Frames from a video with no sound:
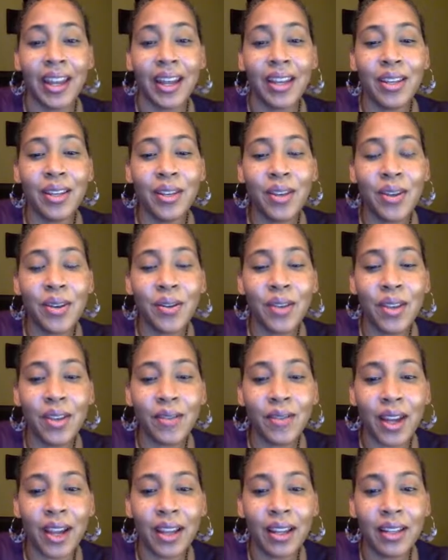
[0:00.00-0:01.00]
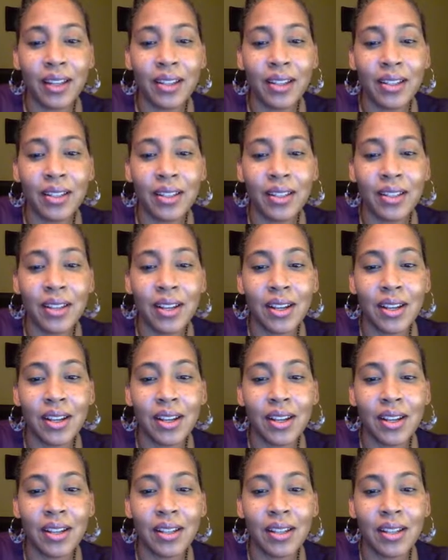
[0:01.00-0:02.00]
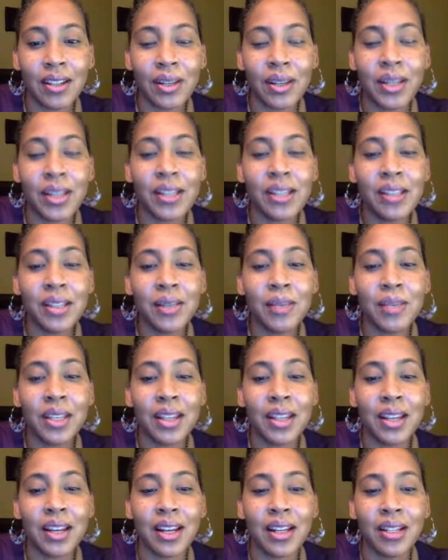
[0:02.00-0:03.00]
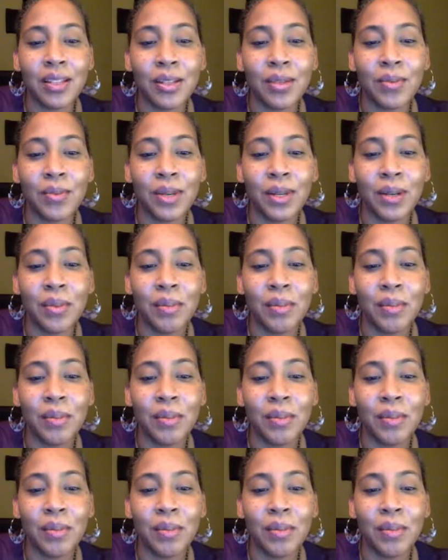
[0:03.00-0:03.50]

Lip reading: if I could, there is something that I do want to